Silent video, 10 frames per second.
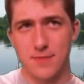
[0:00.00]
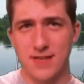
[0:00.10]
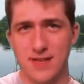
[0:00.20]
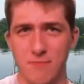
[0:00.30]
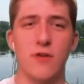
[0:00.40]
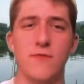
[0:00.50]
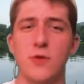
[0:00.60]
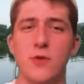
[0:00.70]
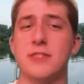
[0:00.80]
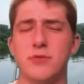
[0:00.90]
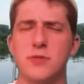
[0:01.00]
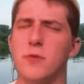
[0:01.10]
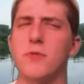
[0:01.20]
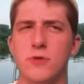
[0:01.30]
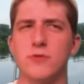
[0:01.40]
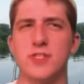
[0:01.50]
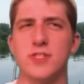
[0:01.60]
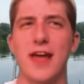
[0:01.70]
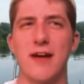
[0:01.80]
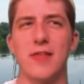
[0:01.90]
except for a few exceptions, but we'll just
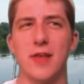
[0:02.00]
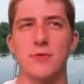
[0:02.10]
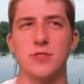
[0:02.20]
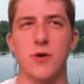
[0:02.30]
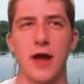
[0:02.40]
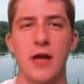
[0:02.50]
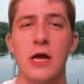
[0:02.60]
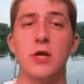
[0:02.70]
say everything was great.